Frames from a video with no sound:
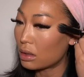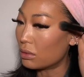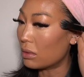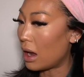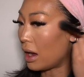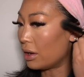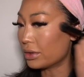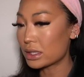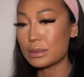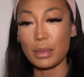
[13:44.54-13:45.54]
Wow,
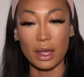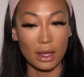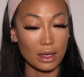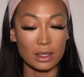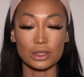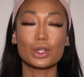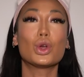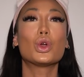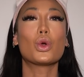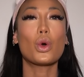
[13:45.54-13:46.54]
this pink is
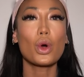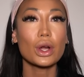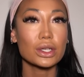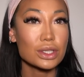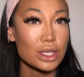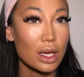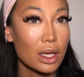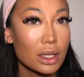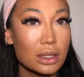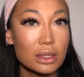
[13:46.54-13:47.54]

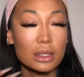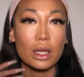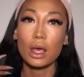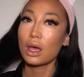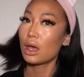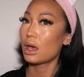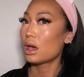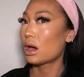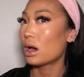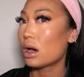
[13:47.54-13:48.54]
gorgeous.
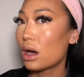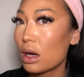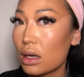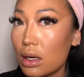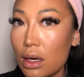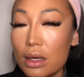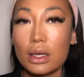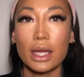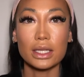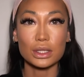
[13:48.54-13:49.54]

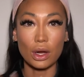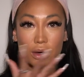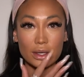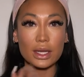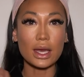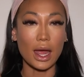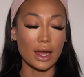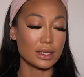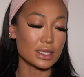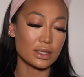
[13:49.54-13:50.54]
Oh, and it's already
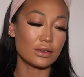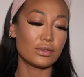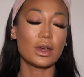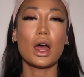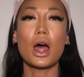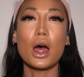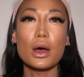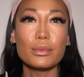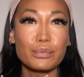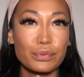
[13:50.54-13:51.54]
kind of,
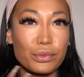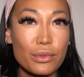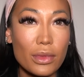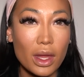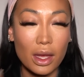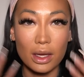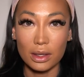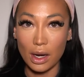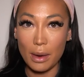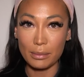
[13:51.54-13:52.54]

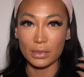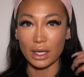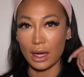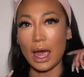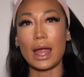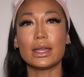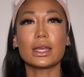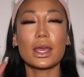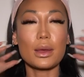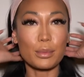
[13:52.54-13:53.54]
not like
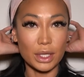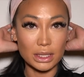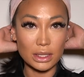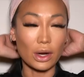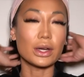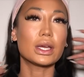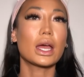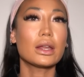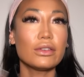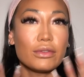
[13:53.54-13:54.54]
hiding it, but it's already
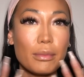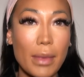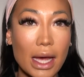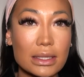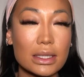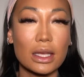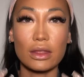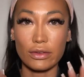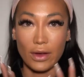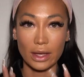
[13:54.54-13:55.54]
kind of masking
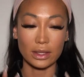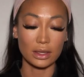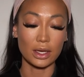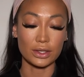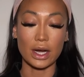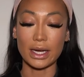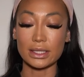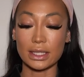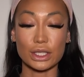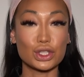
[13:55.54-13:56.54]
the fact that the under eye
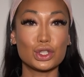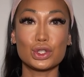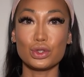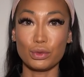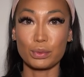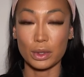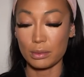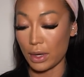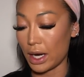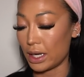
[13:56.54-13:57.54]
is like super
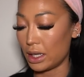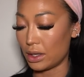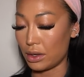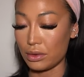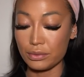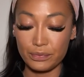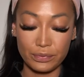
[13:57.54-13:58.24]
bright, you know?